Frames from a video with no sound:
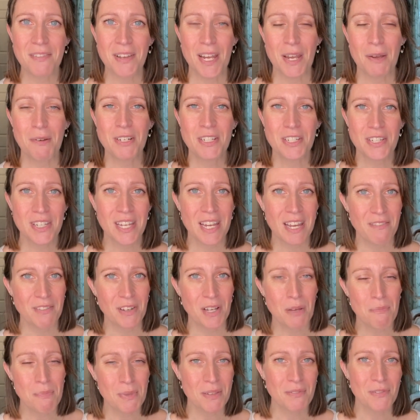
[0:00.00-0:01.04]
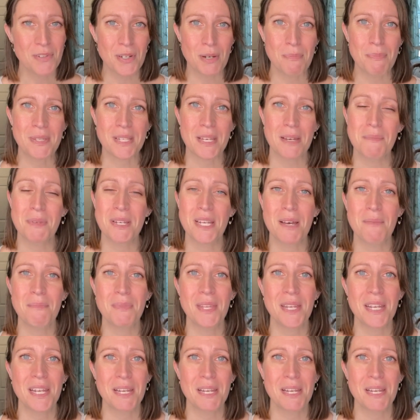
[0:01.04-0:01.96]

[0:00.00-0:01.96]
I actually have a couple of trips coming up that